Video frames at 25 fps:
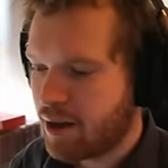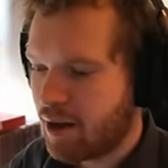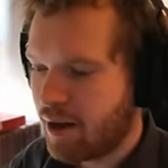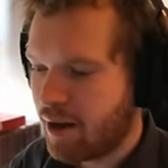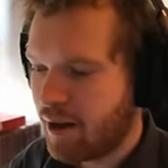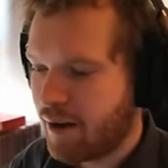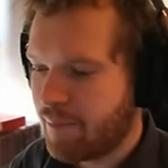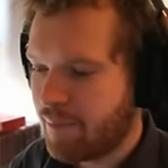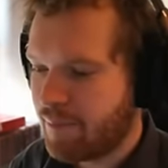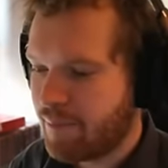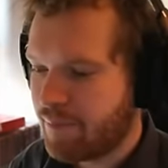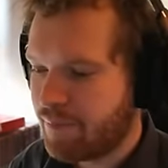
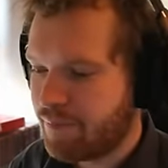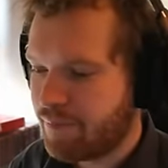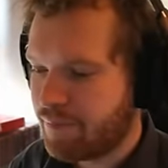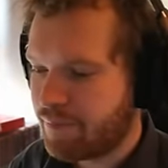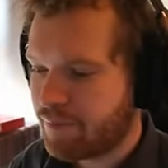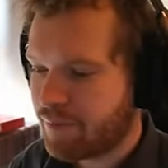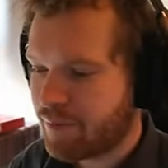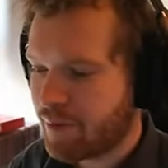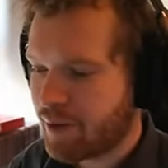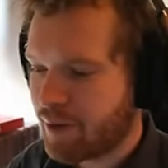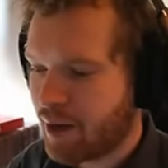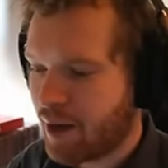
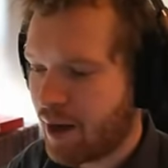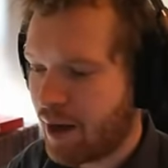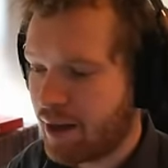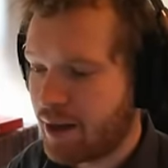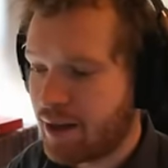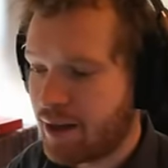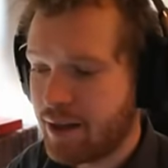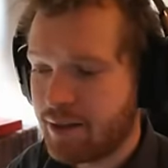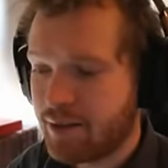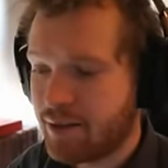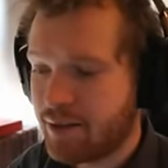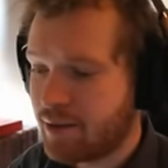and
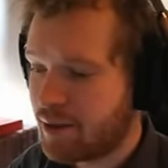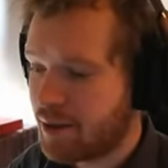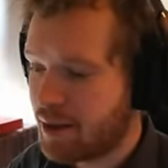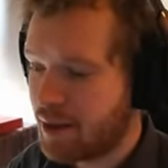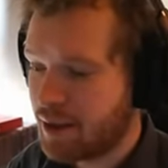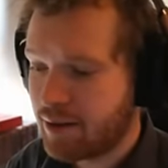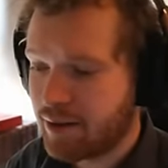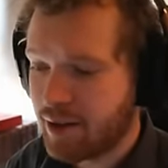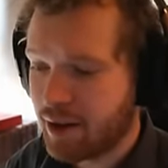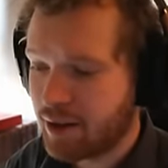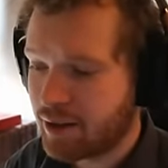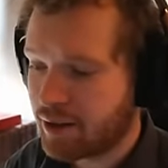
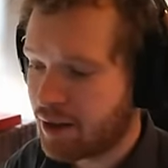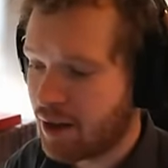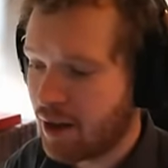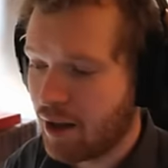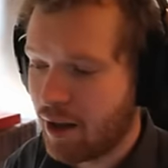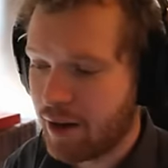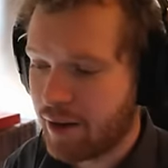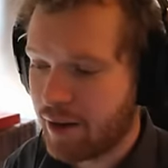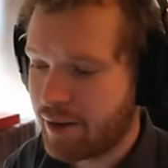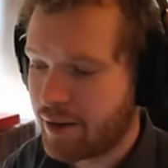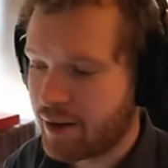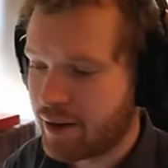he does a
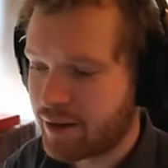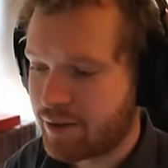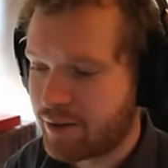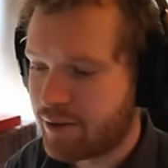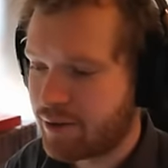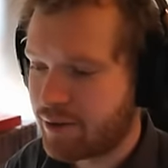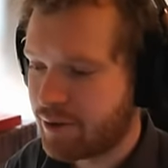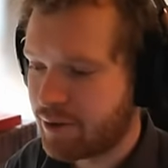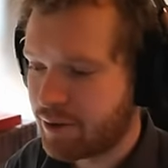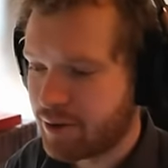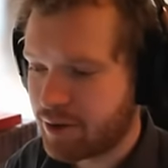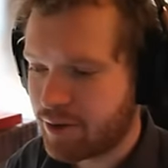lot of
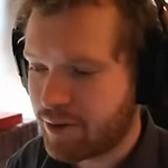this